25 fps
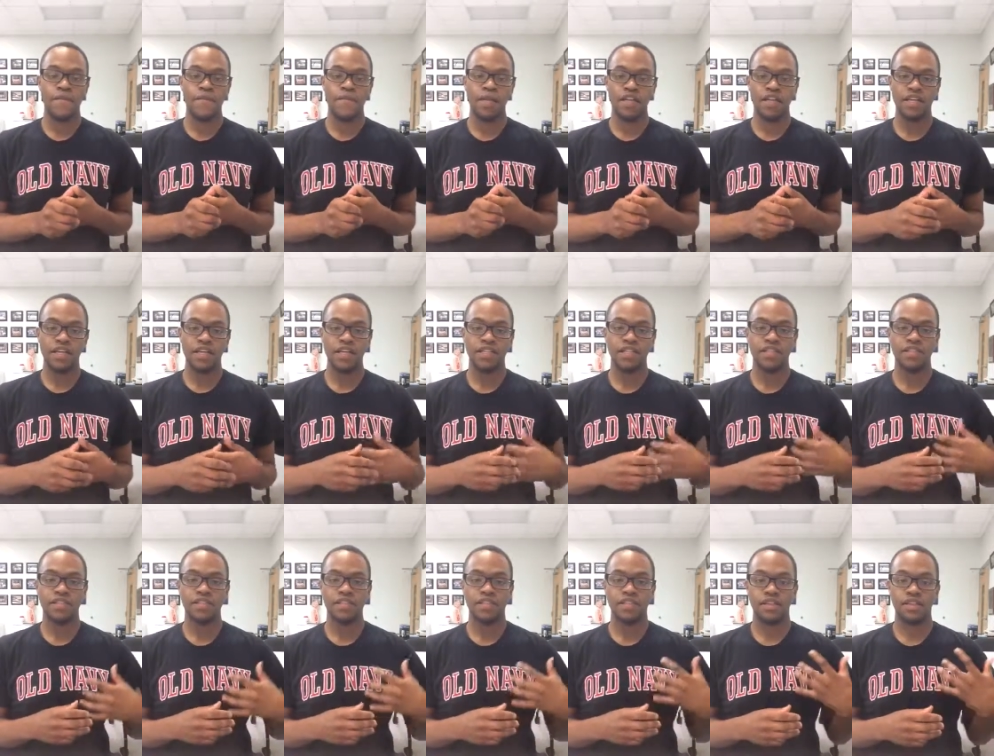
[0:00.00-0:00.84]

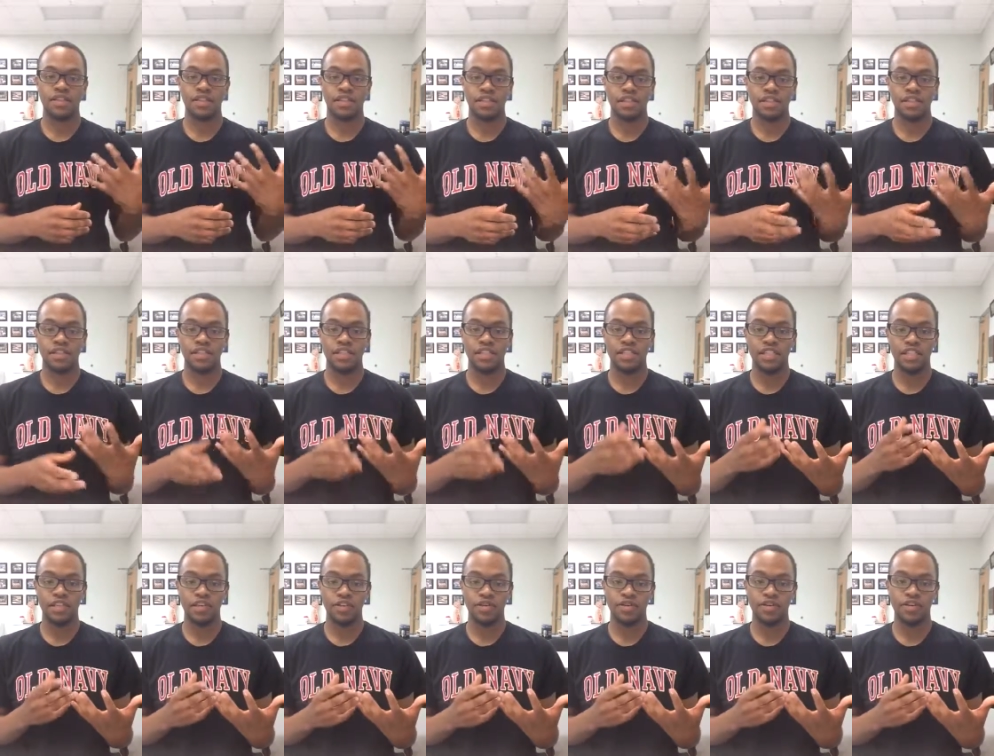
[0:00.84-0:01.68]
because this
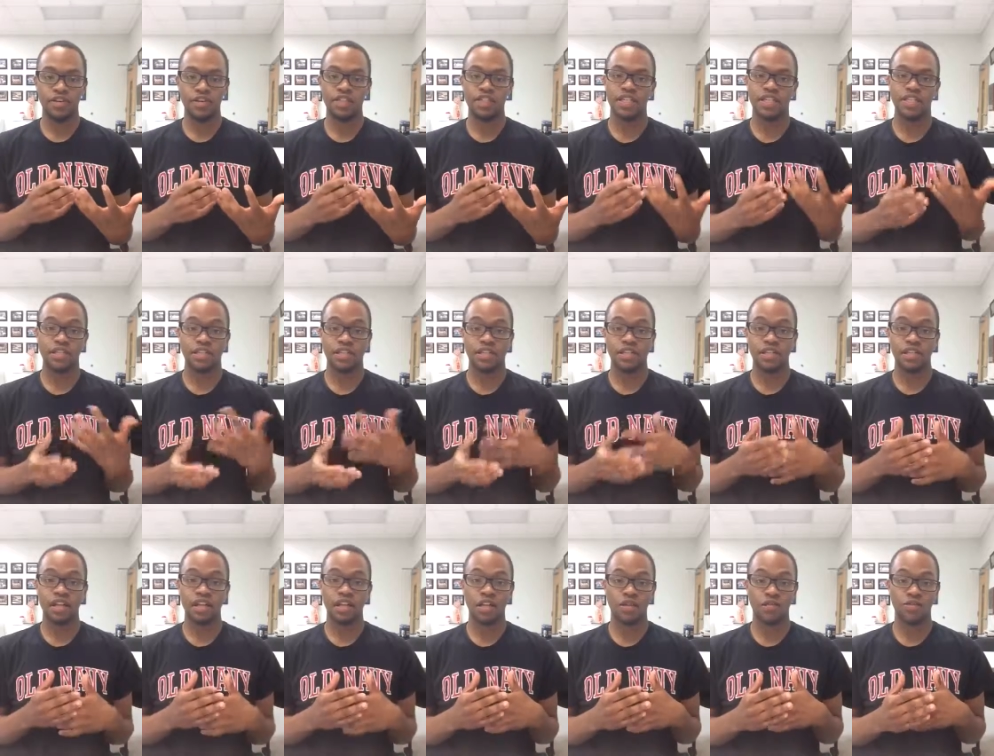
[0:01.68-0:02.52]
decrease in
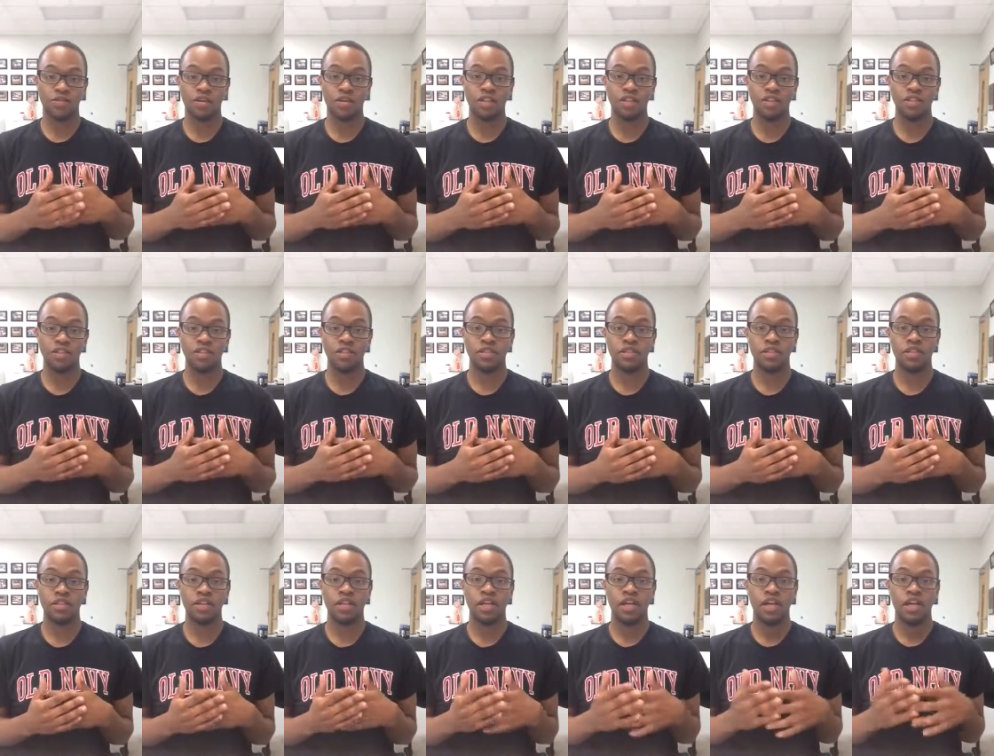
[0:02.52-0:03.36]
systolic
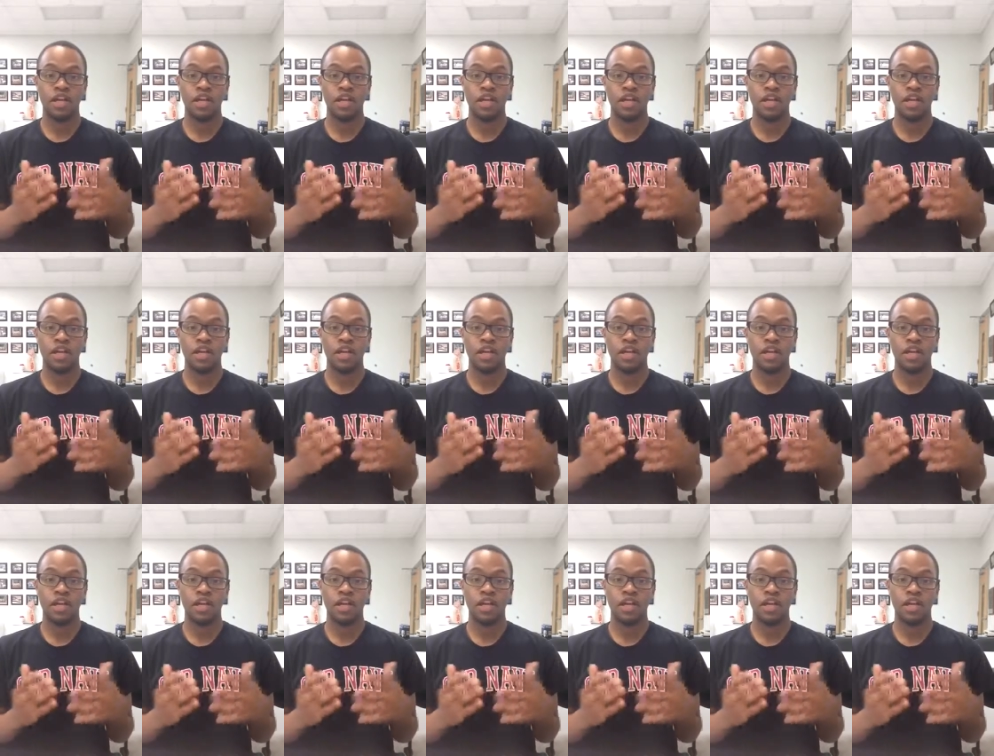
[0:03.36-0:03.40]
pressure